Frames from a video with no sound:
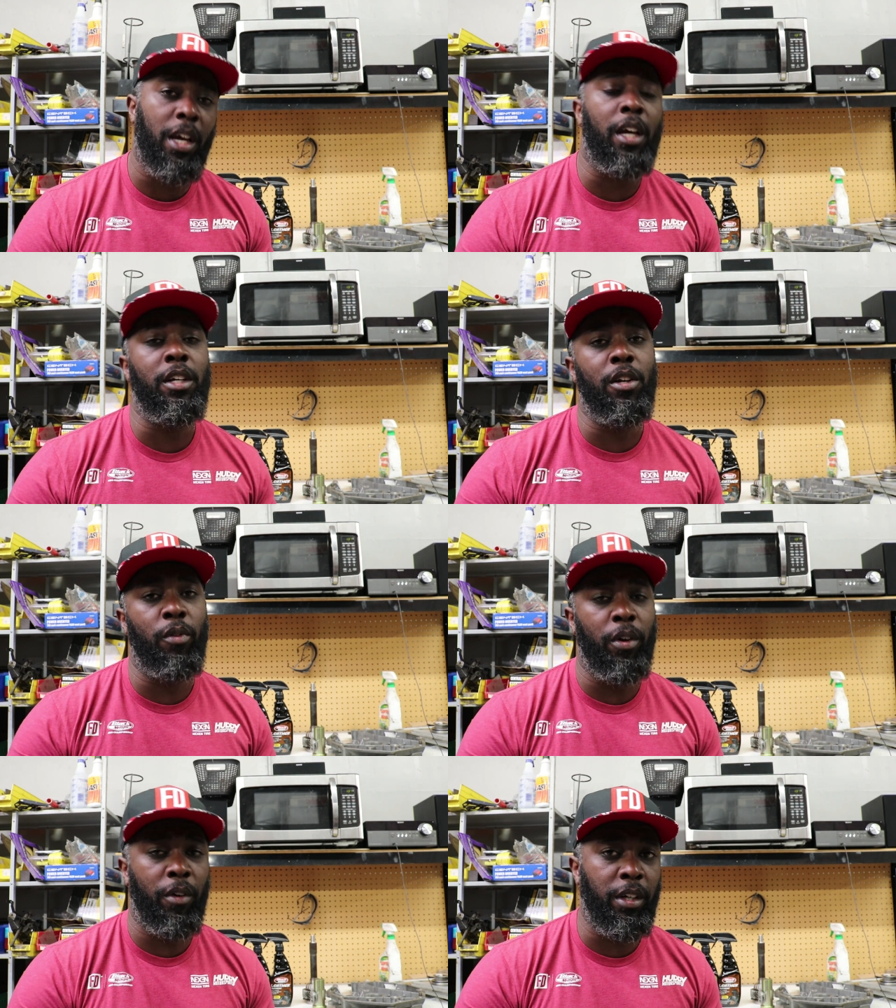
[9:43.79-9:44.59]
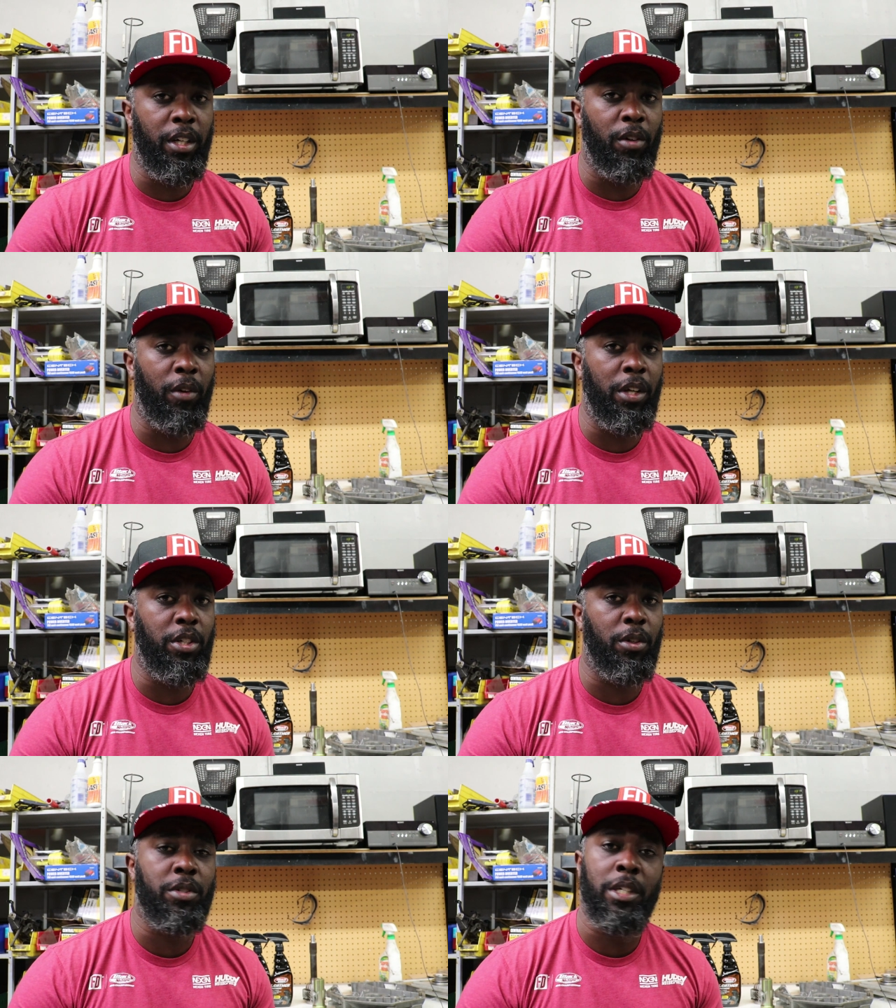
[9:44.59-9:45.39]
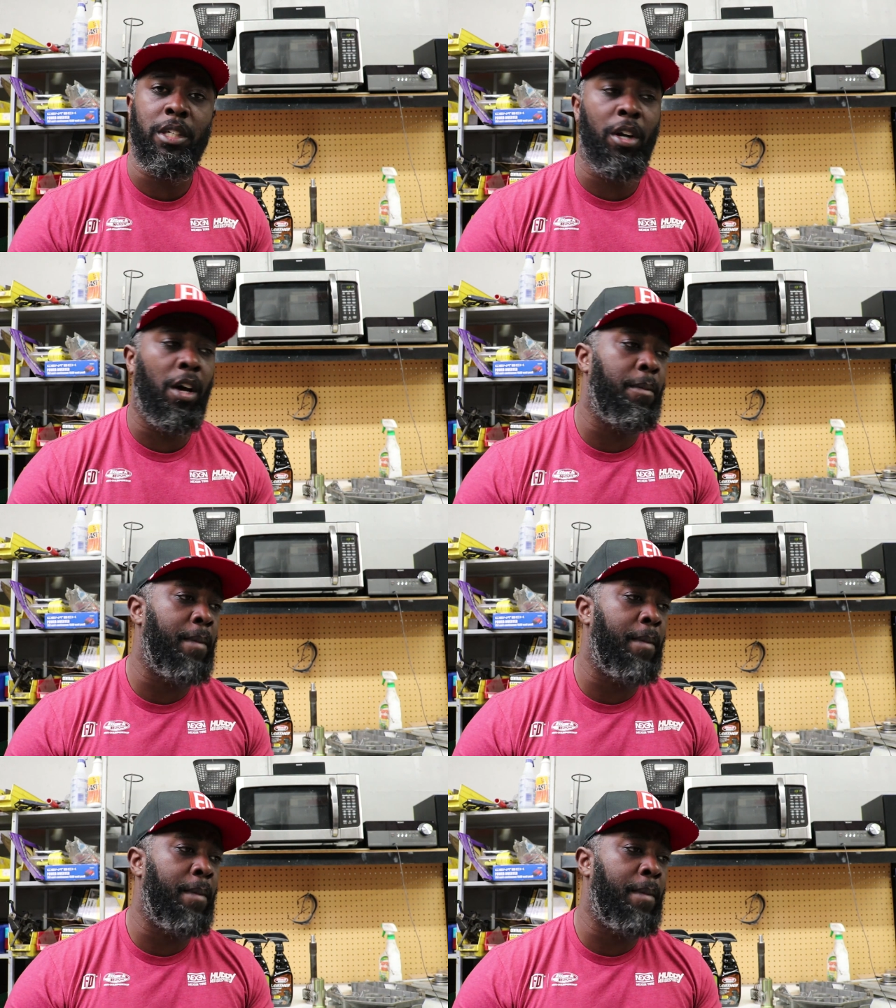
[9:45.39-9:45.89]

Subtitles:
and their rear end gear ratios. They did all the